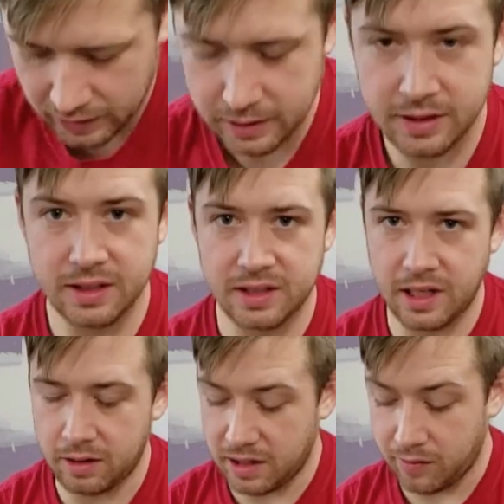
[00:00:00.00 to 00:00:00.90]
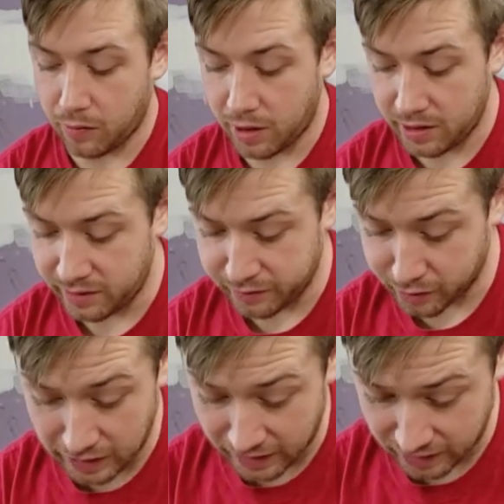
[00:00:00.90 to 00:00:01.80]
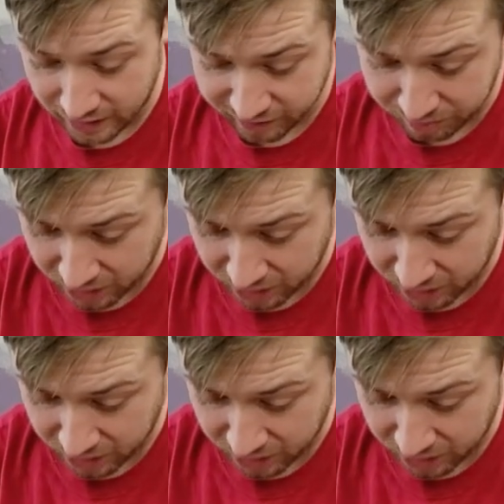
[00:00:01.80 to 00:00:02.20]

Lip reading: Since I only have one variety of